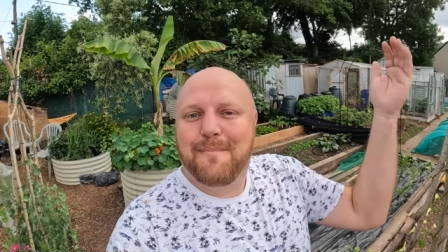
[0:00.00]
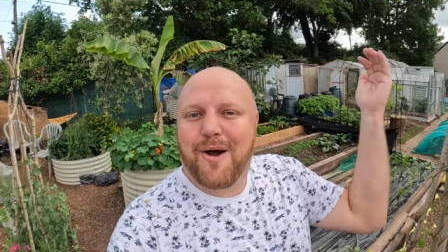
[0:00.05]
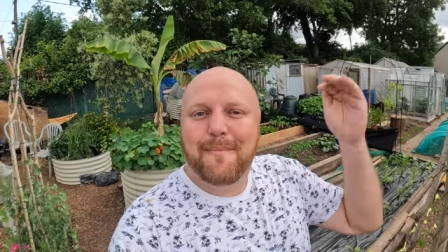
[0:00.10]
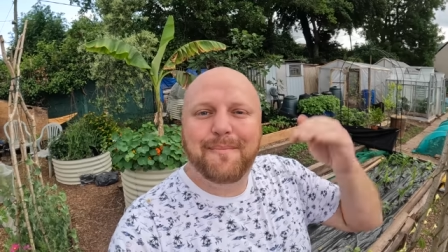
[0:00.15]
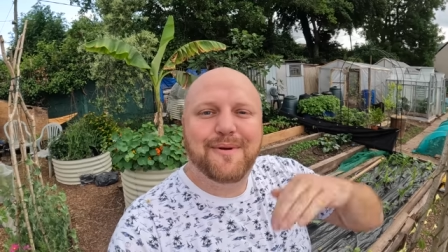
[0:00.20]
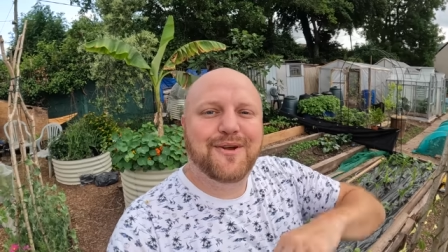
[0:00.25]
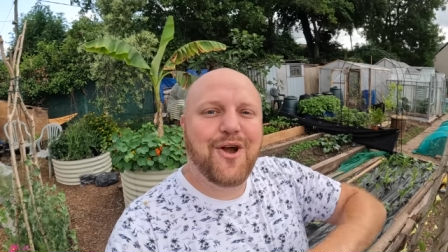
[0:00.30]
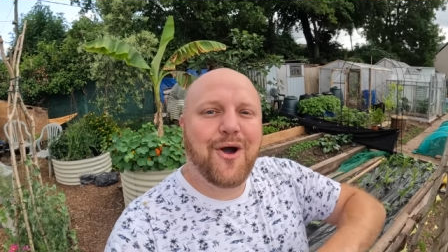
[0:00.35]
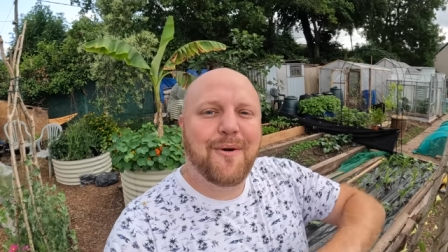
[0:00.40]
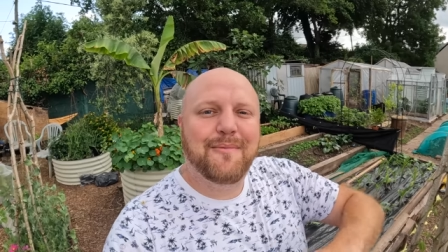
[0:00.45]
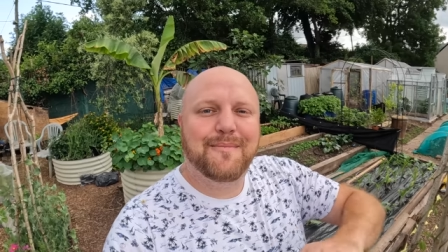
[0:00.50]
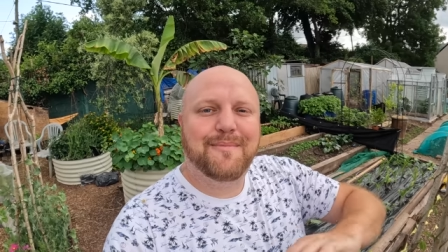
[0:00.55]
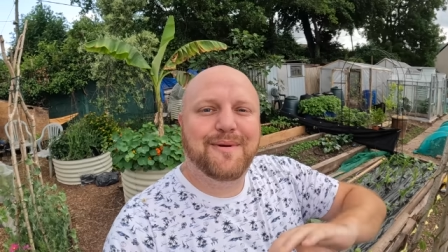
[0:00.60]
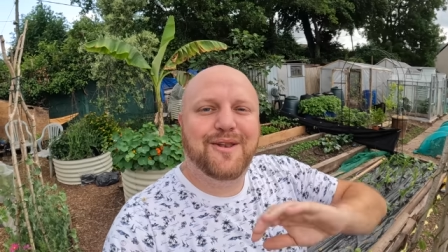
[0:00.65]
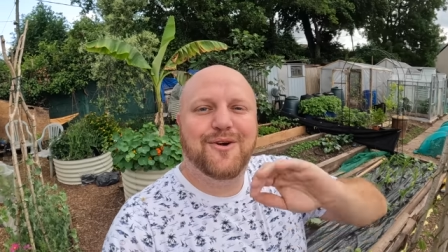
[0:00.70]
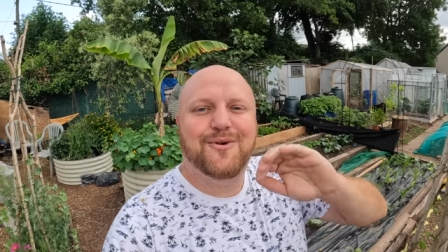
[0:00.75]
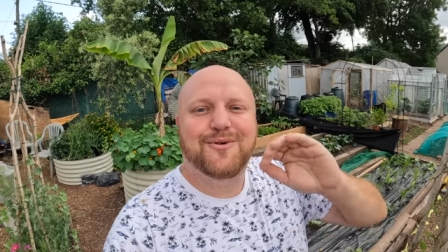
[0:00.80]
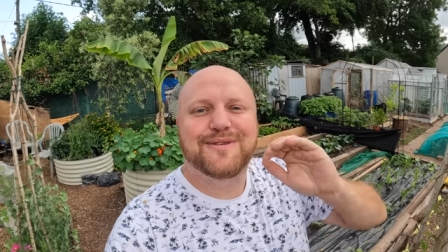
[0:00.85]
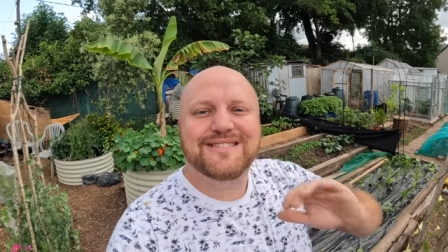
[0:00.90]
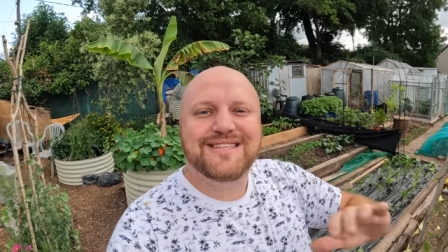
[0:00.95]
Pop a comment
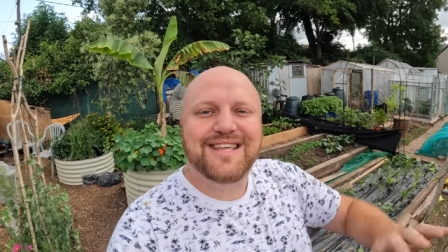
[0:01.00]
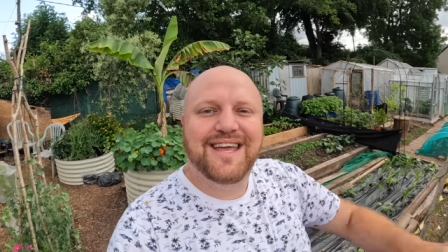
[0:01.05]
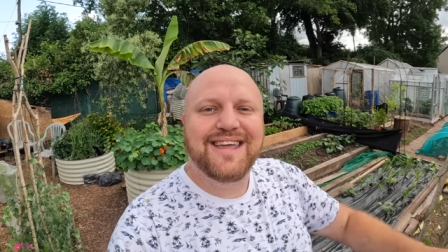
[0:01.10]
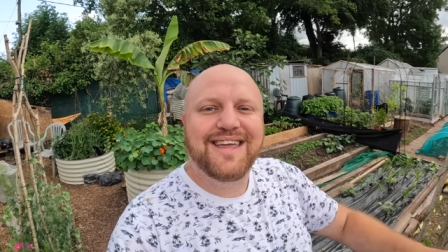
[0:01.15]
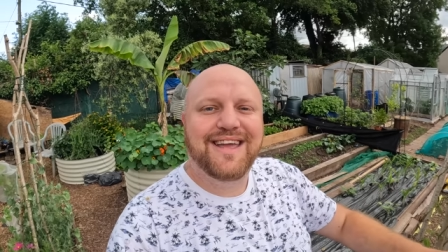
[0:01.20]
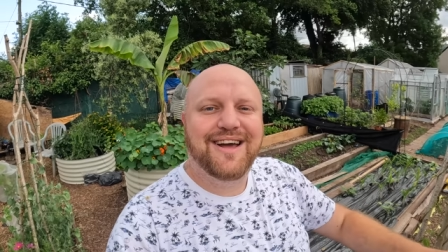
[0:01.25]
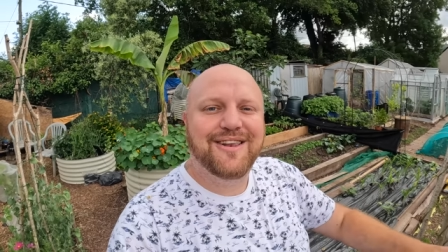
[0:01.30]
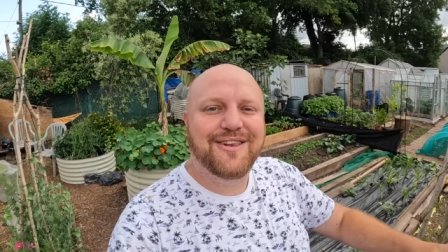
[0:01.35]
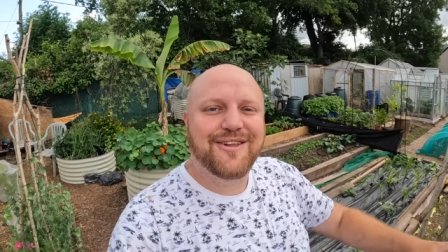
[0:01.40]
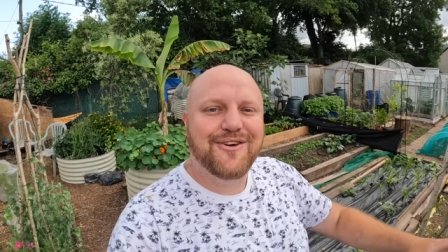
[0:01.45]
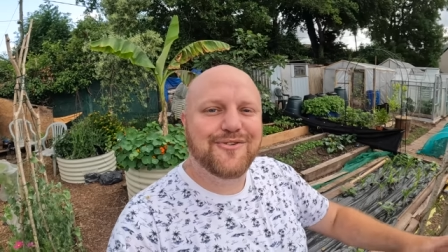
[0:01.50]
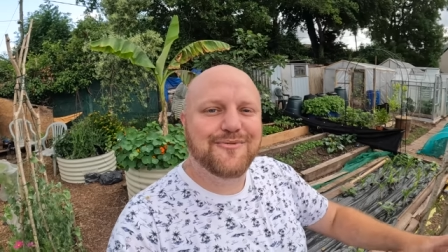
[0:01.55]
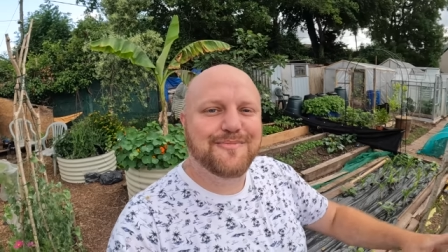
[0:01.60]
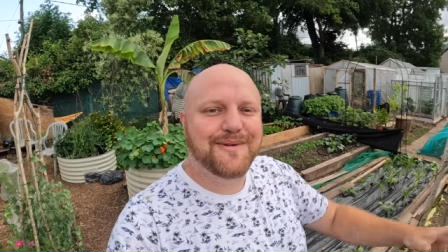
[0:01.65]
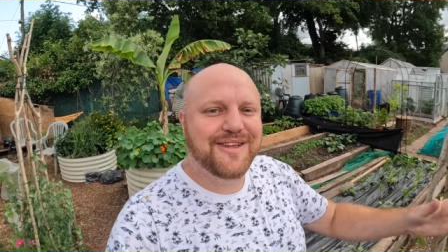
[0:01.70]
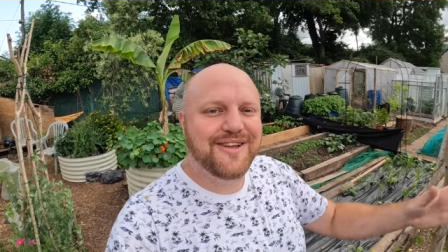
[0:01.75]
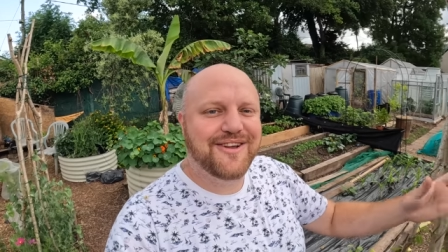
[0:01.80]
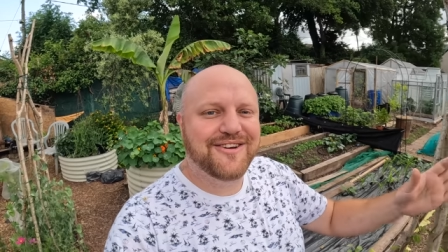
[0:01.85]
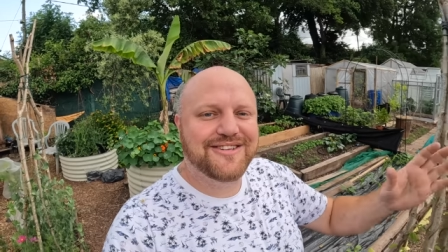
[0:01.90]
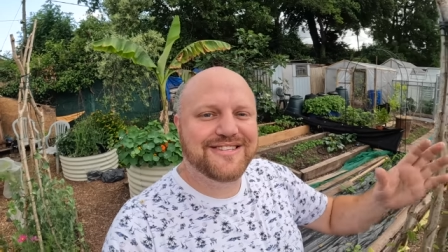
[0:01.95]
below, say hello,
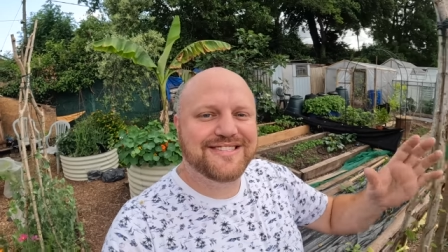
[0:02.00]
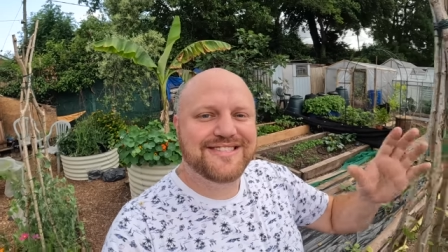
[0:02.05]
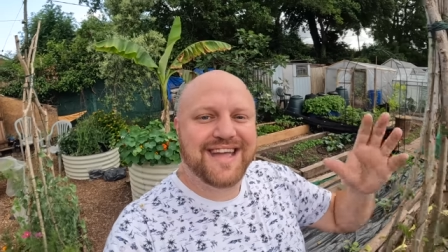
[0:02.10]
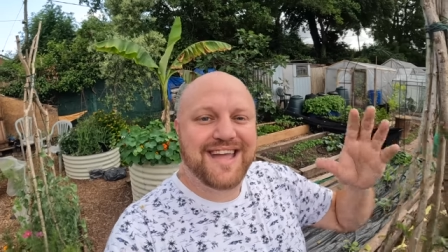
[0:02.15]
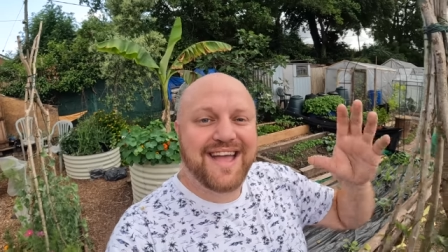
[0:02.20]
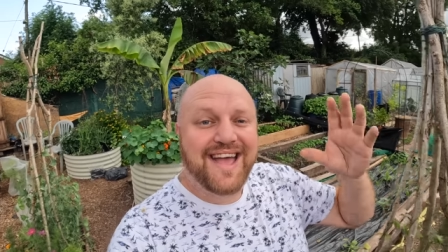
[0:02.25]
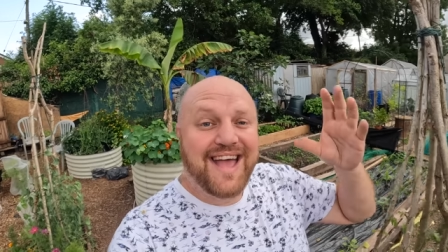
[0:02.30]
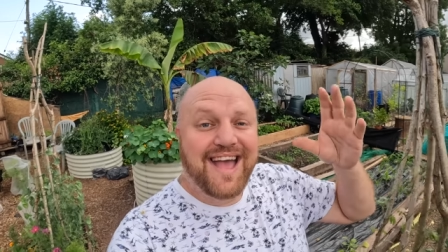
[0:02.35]
because